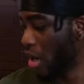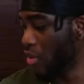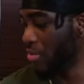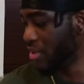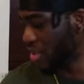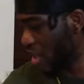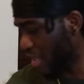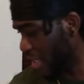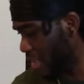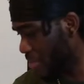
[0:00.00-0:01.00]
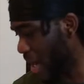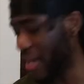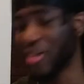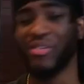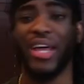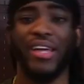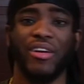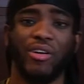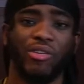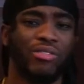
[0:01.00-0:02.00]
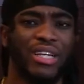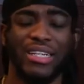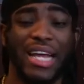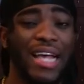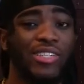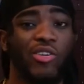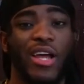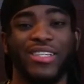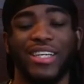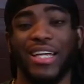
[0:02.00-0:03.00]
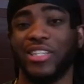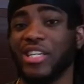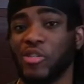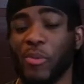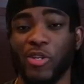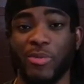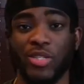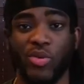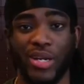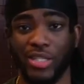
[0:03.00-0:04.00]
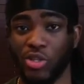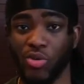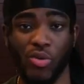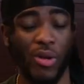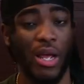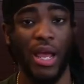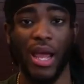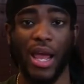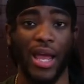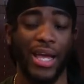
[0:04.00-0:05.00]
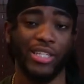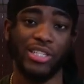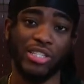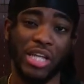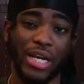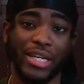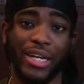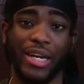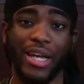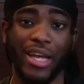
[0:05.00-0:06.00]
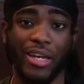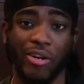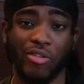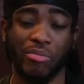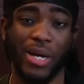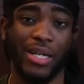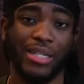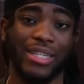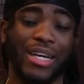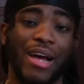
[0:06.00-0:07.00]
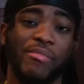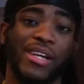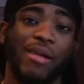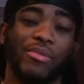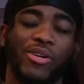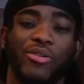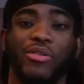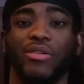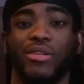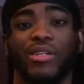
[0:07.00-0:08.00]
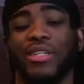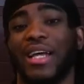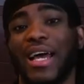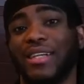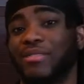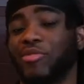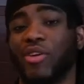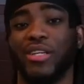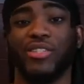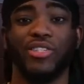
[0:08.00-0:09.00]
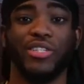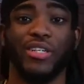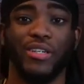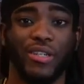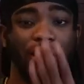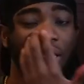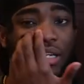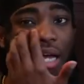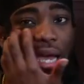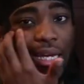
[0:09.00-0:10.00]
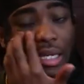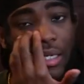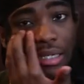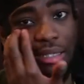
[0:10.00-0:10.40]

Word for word: woman stuck in the body of an 8-year-old. That's crazy. She's supposed to be 22 and she's stuck in an 8-year-old's body. Comment down below. That's some crazy shit. Like,